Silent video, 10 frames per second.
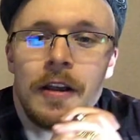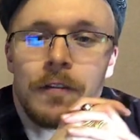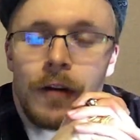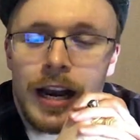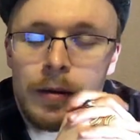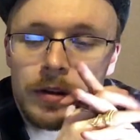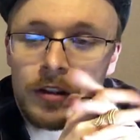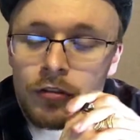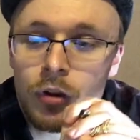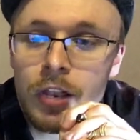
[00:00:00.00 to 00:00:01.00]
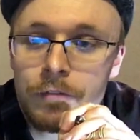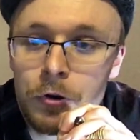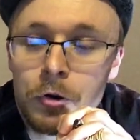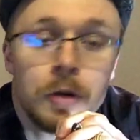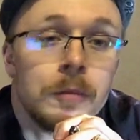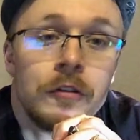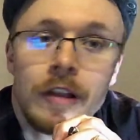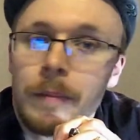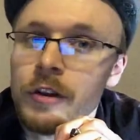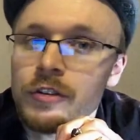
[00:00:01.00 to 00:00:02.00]
For anyone that's looking for good
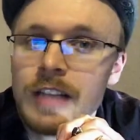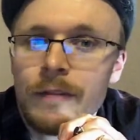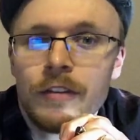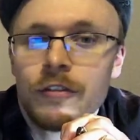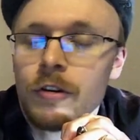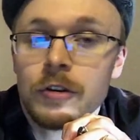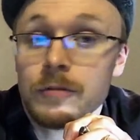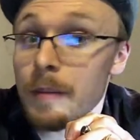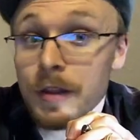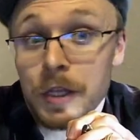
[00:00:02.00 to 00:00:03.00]
music, but you just haven't searched maybe